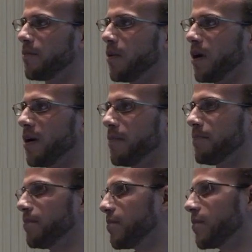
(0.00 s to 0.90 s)

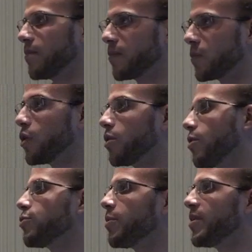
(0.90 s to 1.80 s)
Um, th
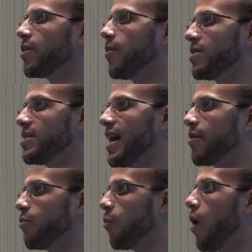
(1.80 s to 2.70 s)
those would be the ones that I
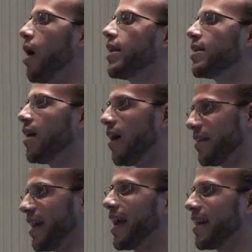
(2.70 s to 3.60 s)
would want on
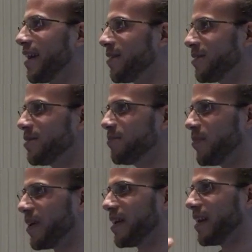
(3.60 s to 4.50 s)
the handheld,
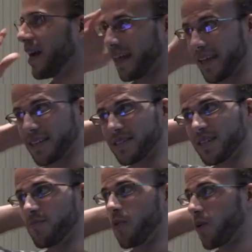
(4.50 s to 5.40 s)
but I'd like to
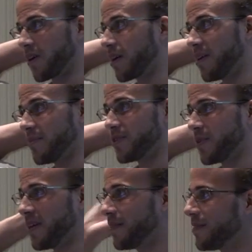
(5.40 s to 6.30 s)
see more come as
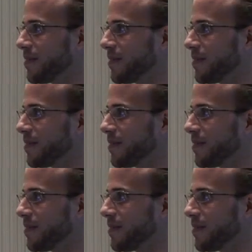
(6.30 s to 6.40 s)
well.